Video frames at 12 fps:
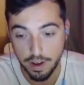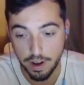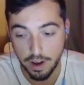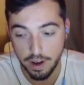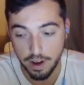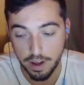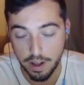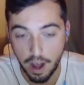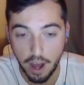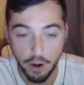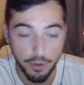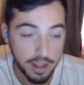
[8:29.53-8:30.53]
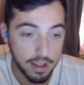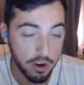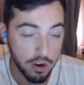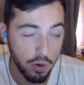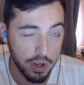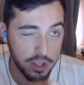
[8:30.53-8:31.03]
Uh, I don't think that they're
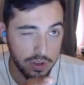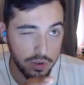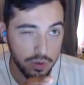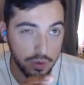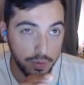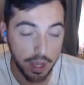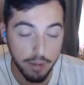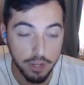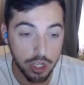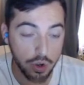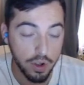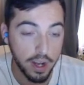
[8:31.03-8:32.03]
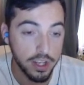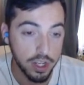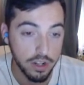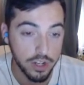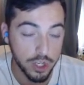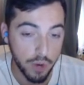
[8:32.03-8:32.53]
going to be able to utilize
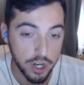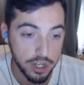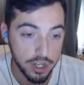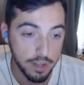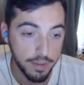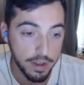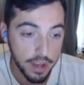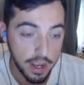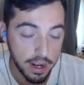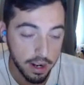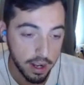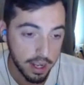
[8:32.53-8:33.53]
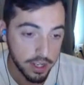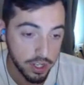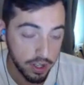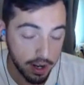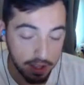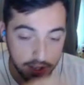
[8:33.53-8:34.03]
skill expression in the mid lane against a
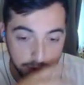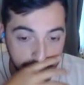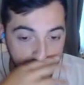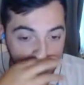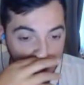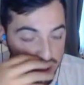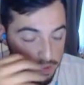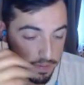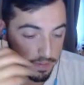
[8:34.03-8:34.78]
lot of these mid laners.